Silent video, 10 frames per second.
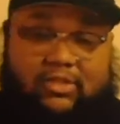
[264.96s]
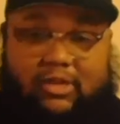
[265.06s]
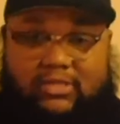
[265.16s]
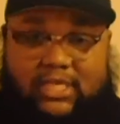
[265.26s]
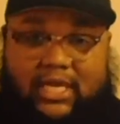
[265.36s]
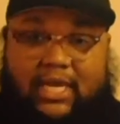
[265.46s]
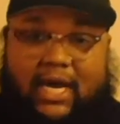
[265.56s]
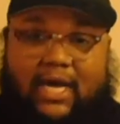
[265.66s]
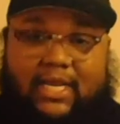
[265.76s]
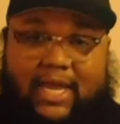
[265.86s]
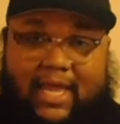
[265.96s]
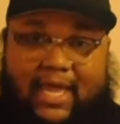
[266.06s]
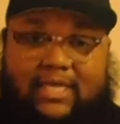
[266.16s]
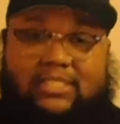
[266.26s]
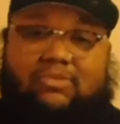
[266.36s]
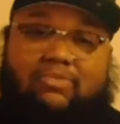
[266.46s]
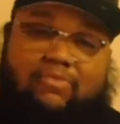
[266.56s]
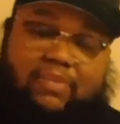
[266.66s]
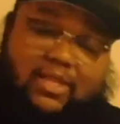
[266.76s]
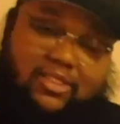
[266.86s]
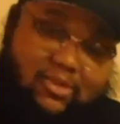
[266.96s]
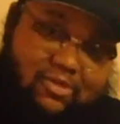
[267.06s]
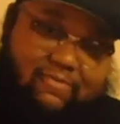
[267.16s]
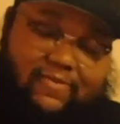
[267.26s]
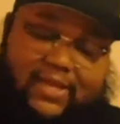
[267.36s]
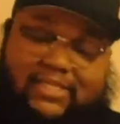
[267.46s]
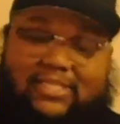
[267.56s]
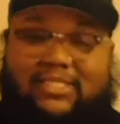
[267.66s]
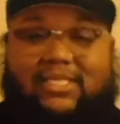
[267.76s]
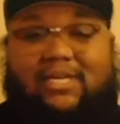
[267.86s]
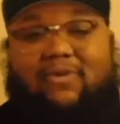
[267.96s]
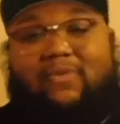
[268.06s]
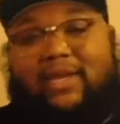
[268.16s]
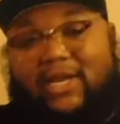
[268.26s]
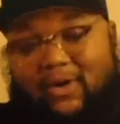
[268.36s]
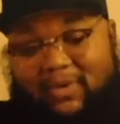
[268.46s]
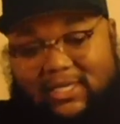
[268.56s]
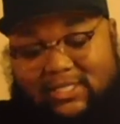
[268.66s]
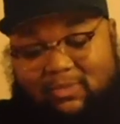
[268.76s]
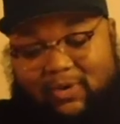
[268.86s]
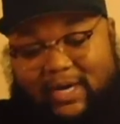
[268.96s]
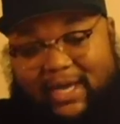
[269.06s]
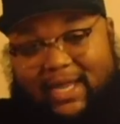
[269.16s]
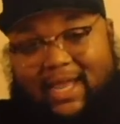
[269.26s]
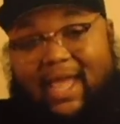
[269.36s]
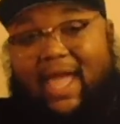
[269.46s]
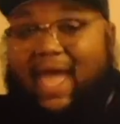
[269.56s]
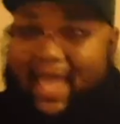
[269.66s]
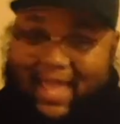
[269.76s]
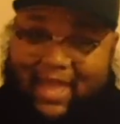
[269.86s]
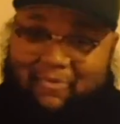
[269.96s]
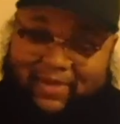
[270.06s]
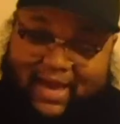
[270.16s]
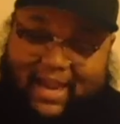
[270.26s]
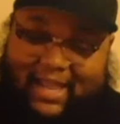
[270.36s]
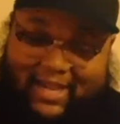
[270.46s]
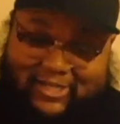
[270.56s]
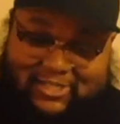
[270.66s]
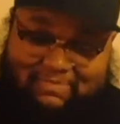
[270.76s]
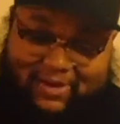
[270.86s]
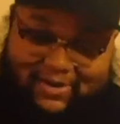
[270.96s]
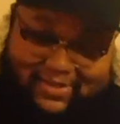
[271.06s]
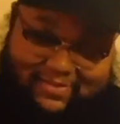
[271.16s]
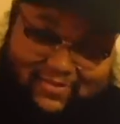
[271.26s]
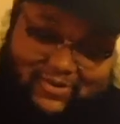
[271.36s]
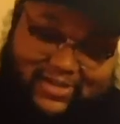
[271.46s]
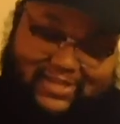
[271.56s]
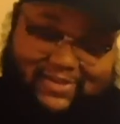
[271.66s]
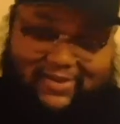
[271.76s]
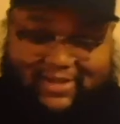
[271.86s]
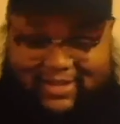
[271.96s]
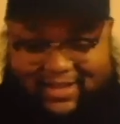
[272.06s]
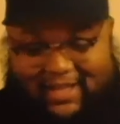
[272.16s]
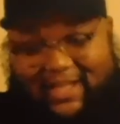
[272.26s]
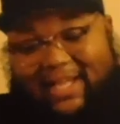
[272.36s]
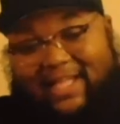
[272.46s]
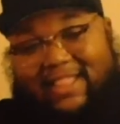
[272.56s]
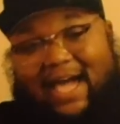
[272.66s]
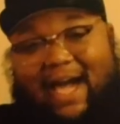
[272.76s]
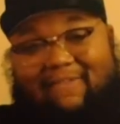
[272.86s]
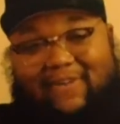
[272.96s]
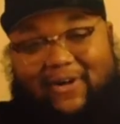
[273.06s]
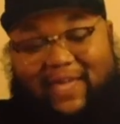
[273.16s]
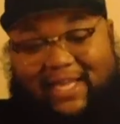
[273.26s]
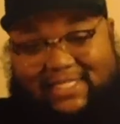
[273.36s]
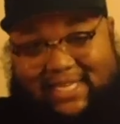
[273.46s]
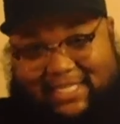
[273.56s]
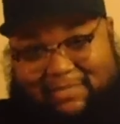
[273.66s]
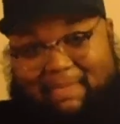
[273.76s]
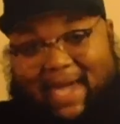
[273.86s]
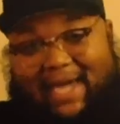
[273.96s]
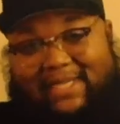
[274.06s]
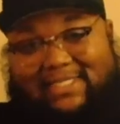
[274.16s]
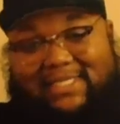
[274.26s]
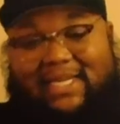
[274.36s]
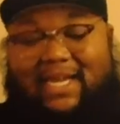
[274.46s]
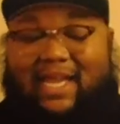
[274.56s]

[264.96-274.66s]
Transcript: 13 odd days, we've been through the features, we know what's what, and we got an extra bonus for you, the iPhone XS Max.